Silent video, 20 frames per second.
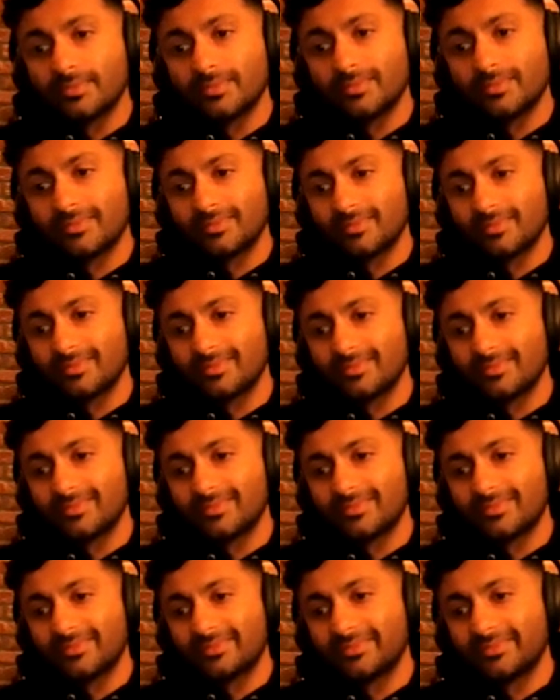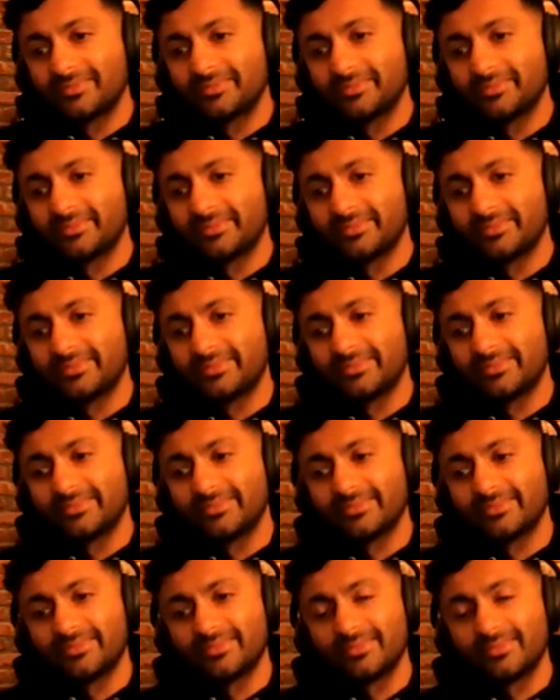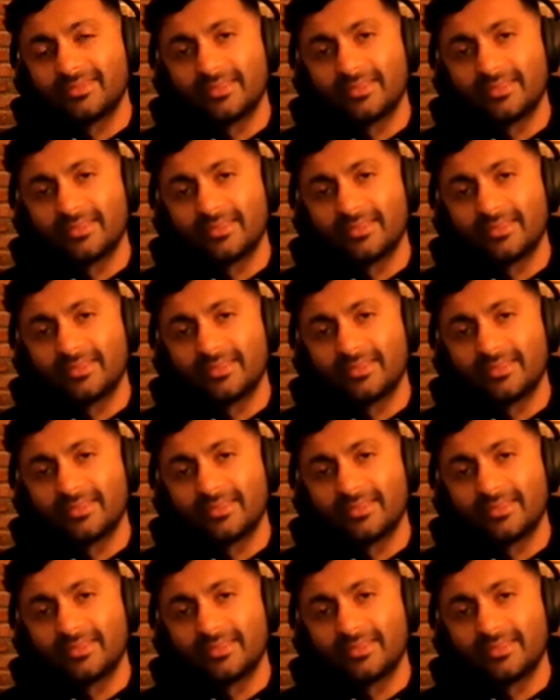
[no speech]